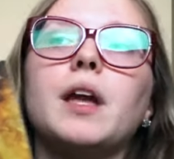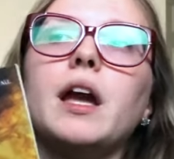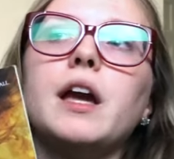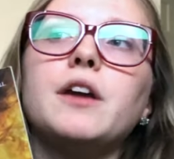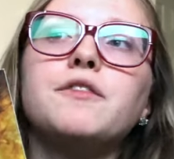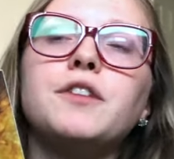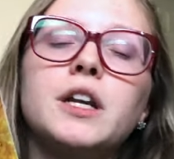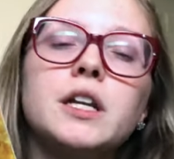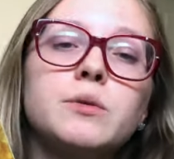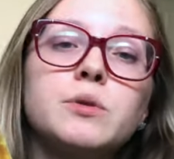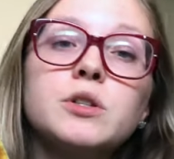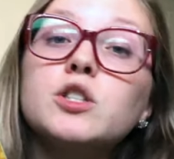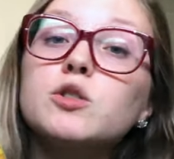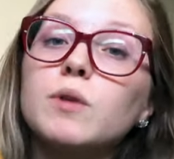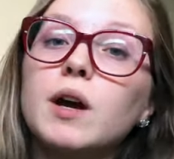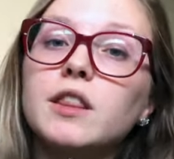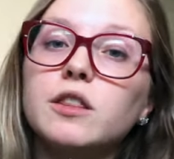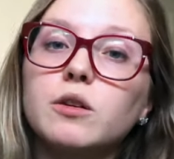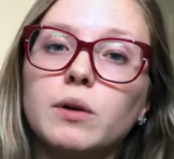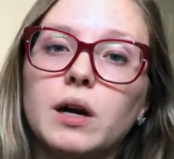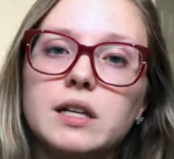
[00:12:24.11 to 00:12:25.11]
If anyone's
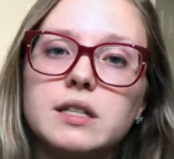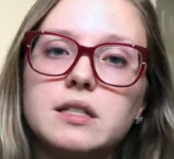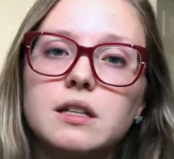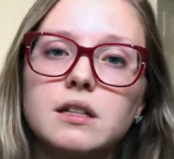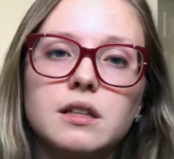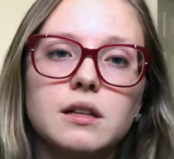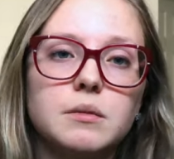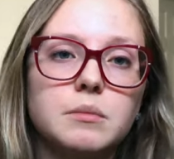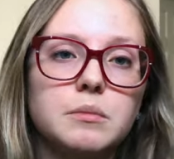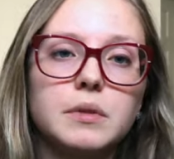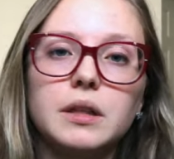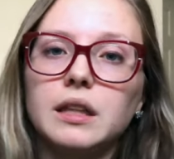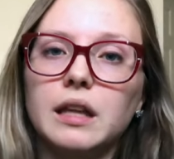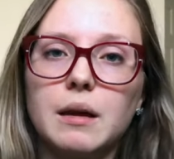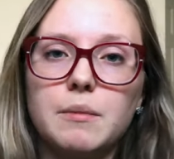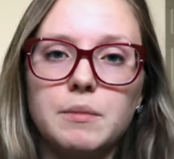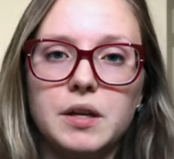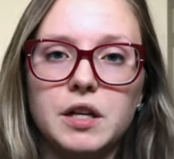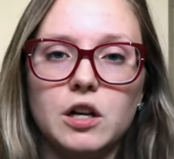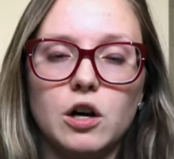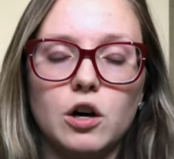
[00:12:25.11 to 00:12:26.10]
read the rest of them,
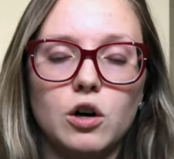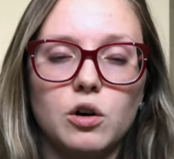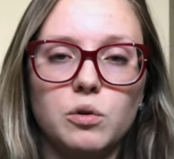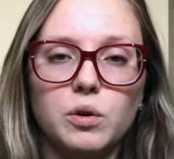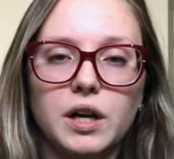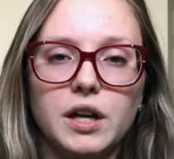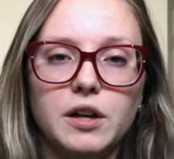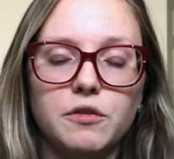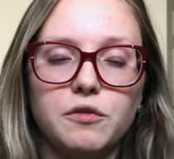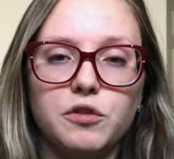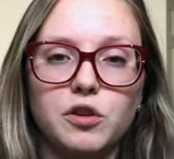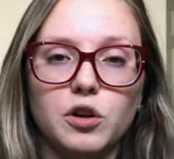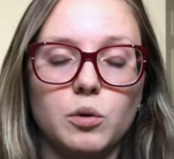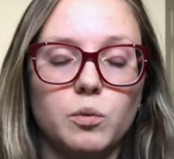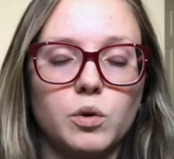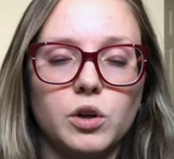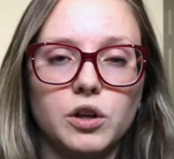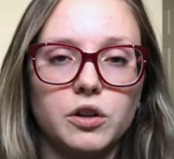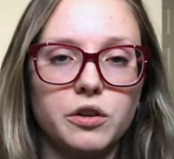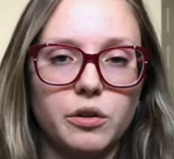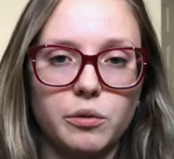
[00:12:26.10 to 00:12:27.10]
let me know if they're
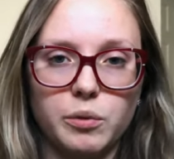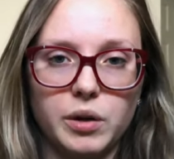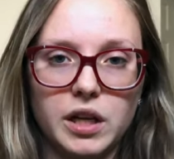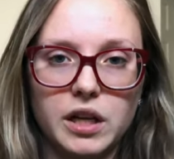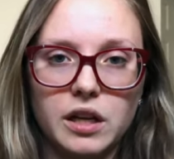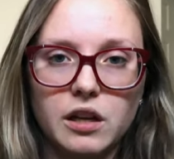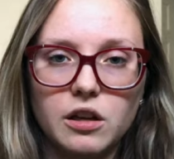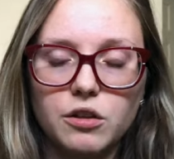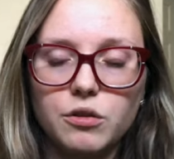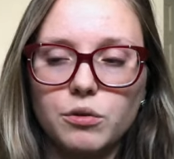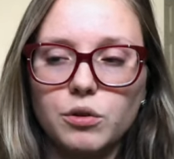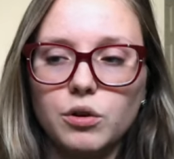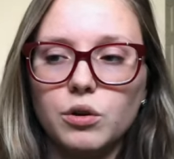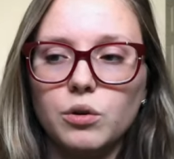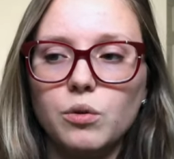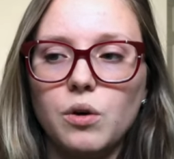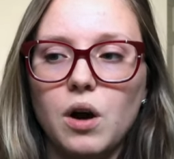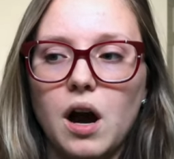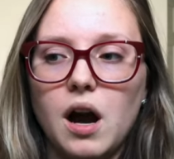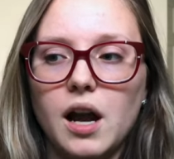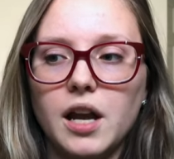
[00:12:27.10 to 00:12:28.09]
worth reading
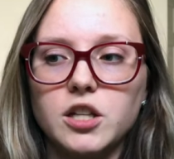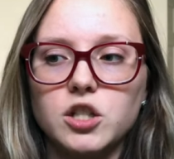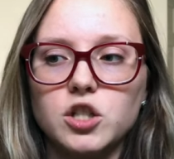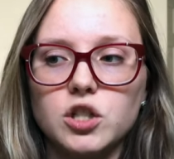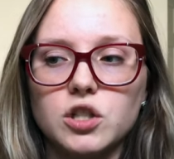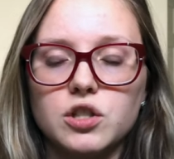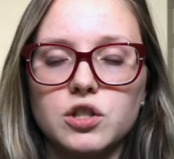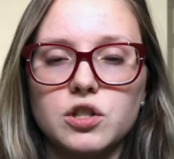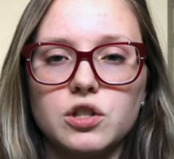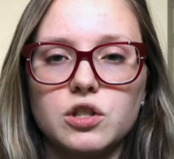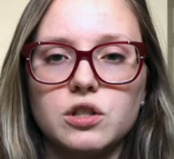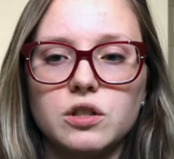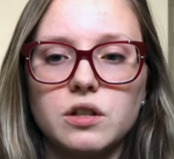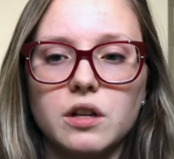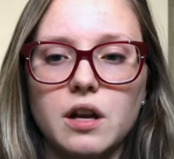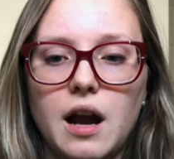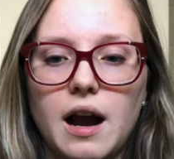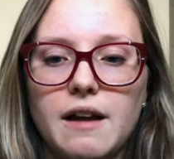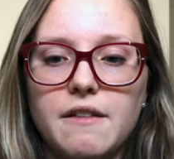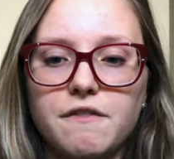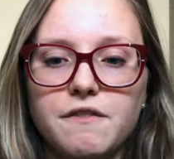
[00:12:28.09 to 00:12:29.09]
through.
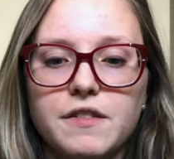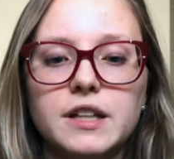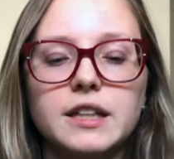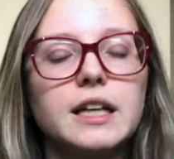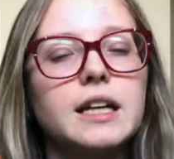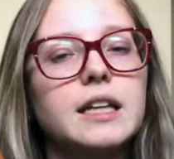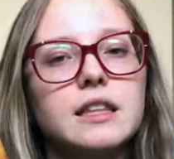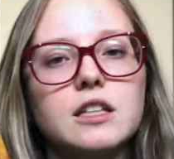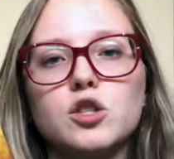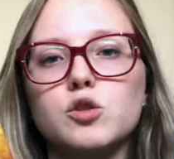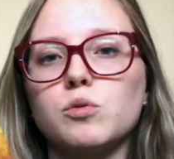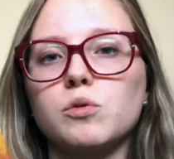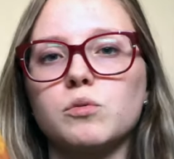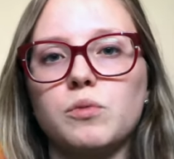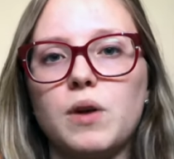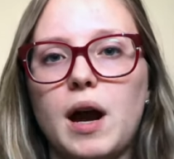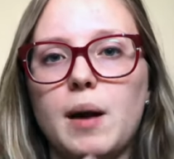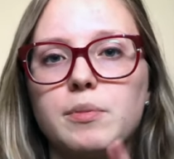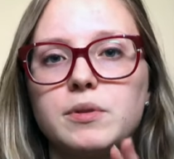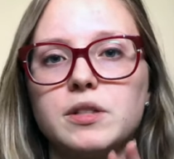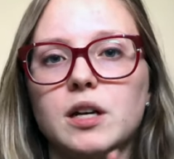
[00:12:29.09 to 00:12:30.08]
I feel like this one
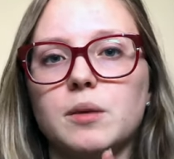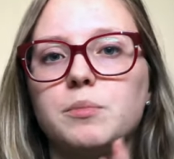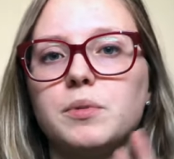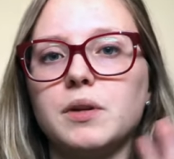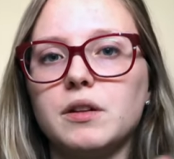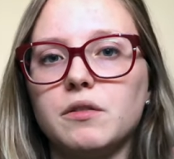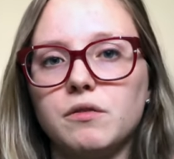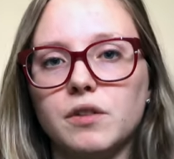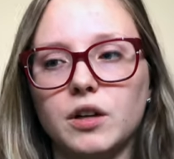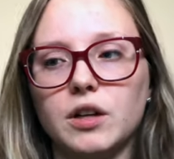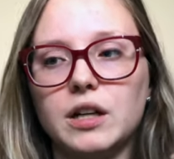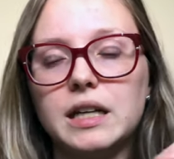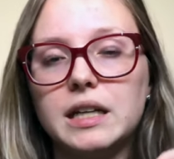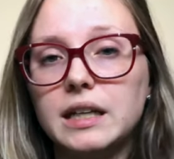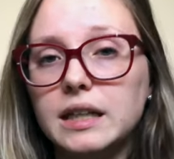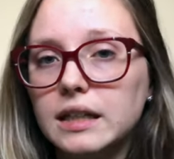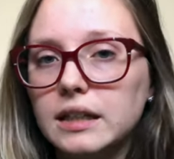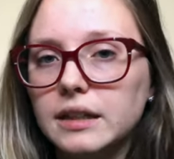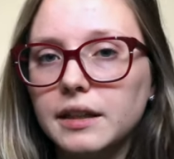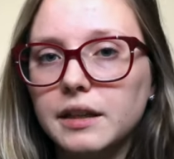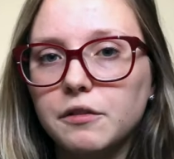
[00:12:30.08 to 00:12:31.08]
wrapped up very
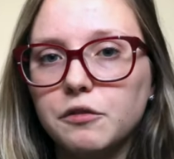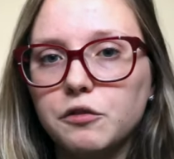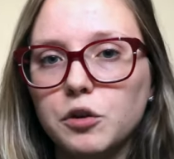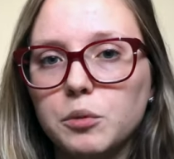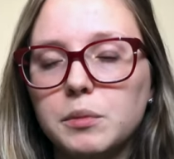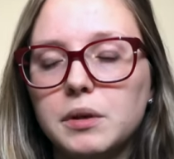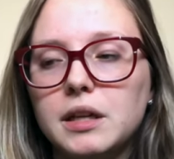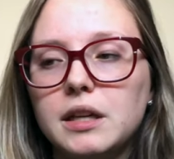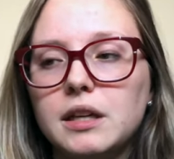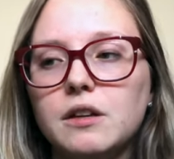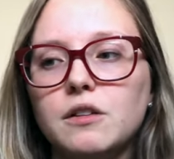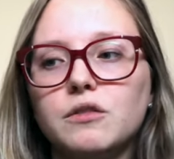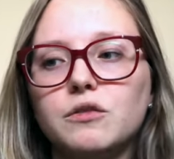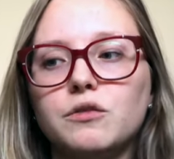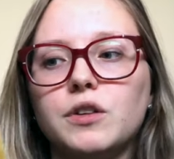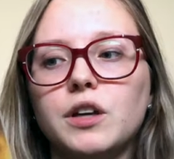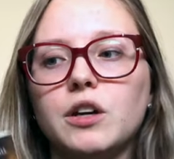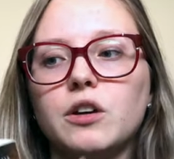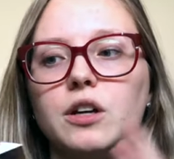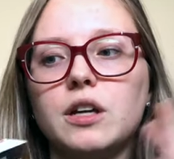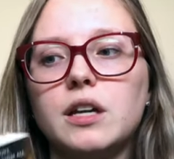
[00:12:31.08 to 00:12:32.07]
neatly for me,
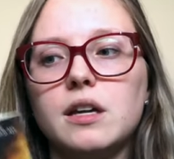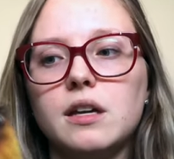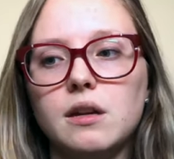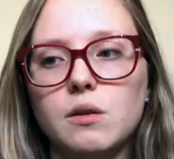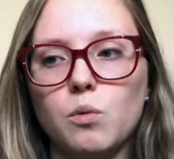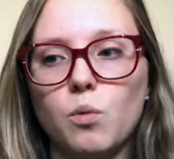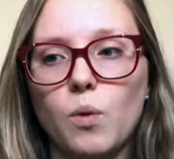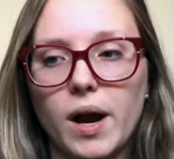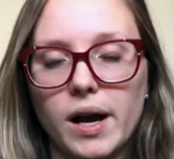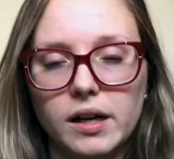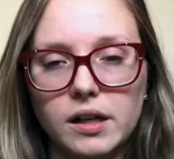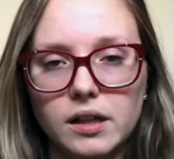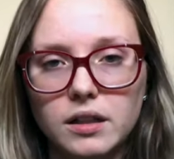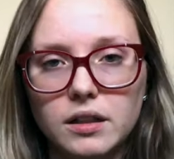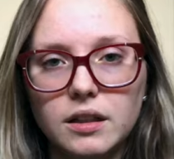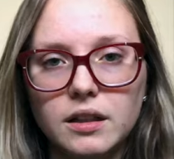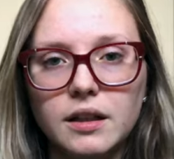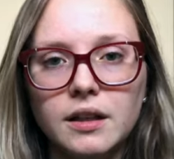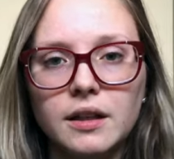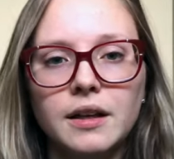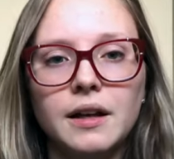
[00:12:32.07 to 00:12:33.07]
very
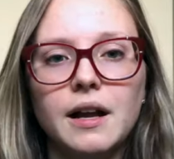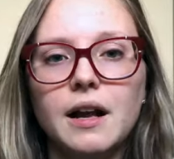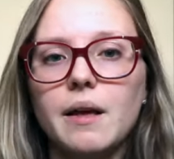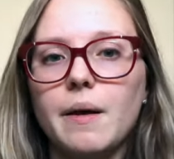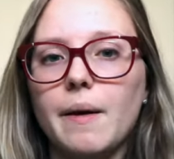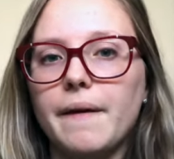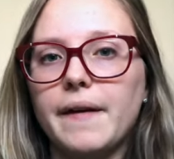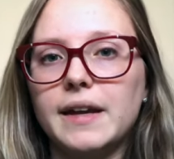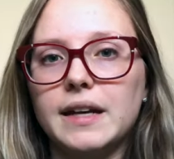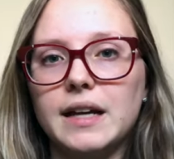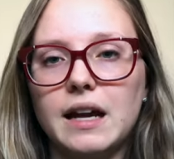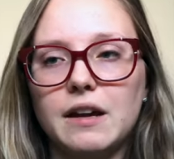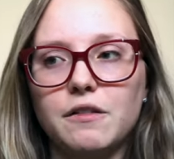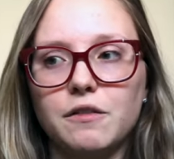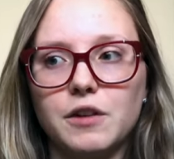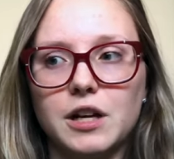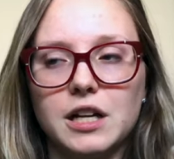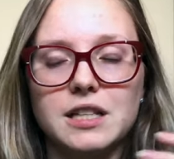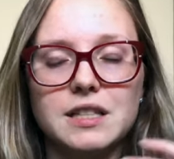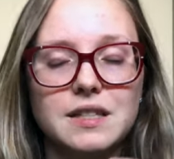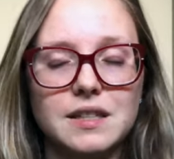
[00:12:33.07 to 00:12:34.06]
well, and
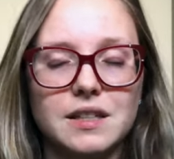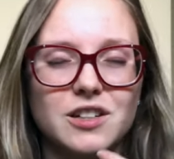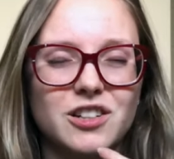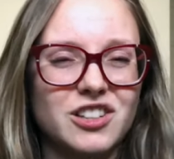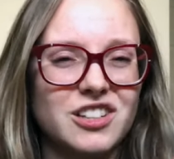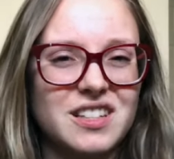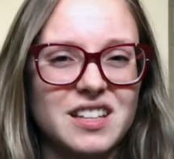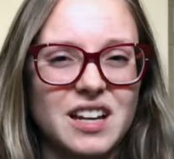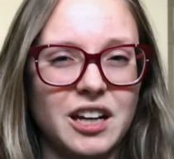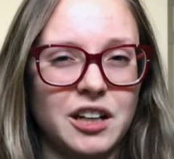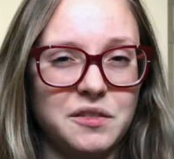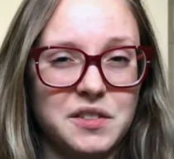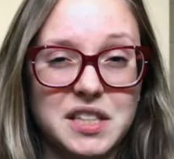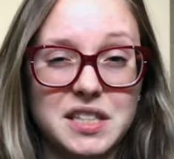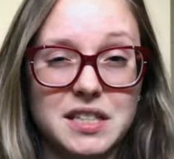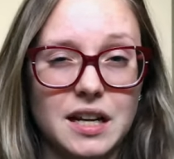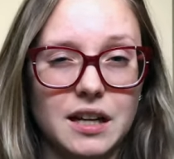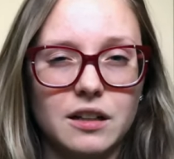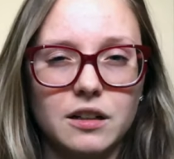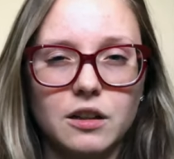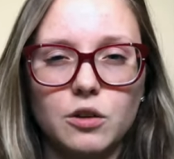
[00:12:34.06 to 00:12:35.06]
I consider this kind of a
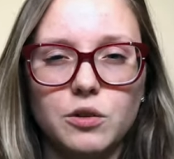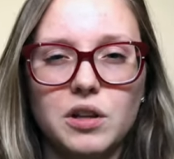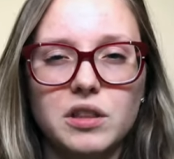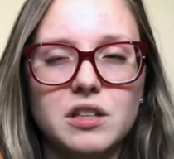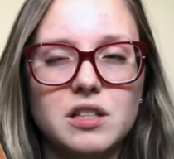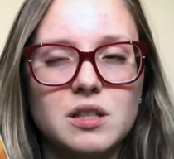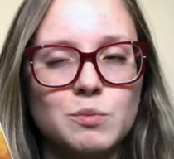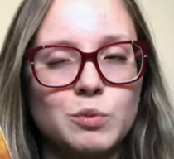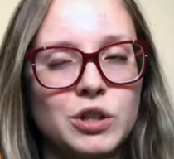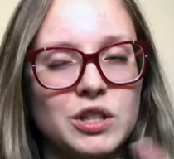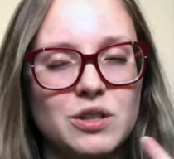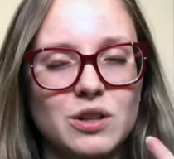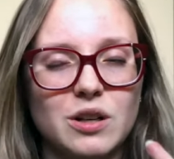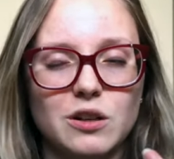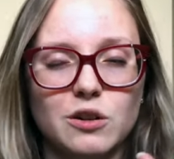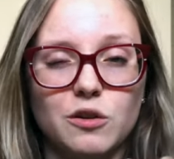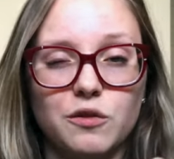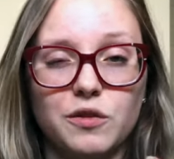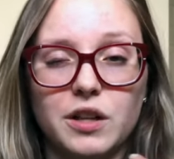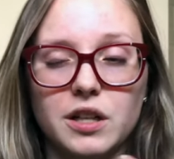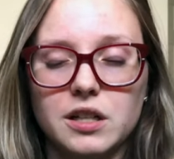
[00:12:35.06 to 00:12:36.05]
standalone at this point, so I don't
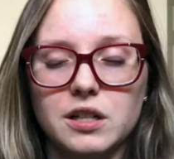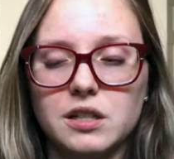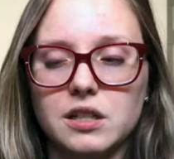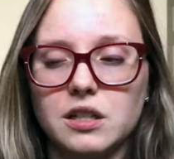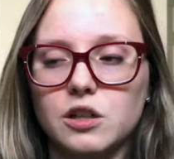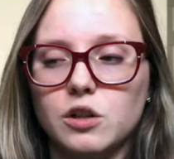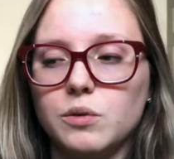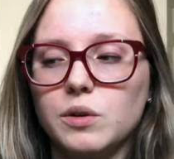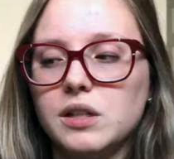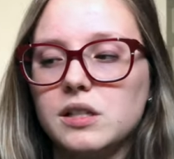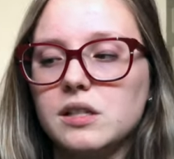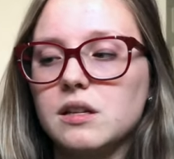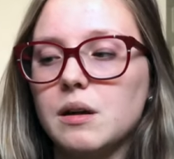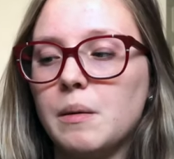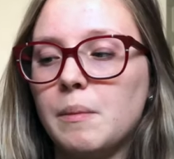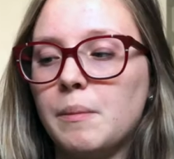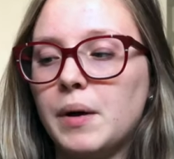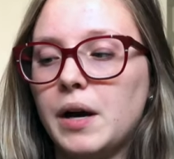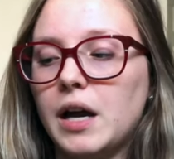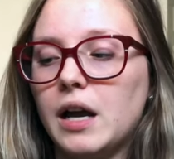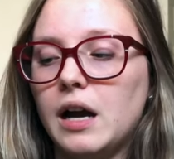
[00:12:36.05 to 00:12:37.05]
know if I'll continue it,
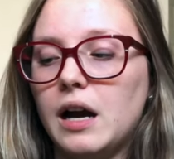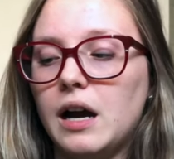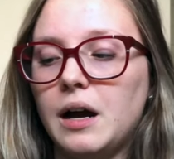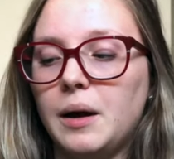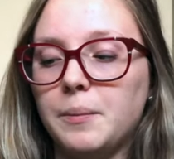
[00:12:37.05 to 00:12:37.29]
but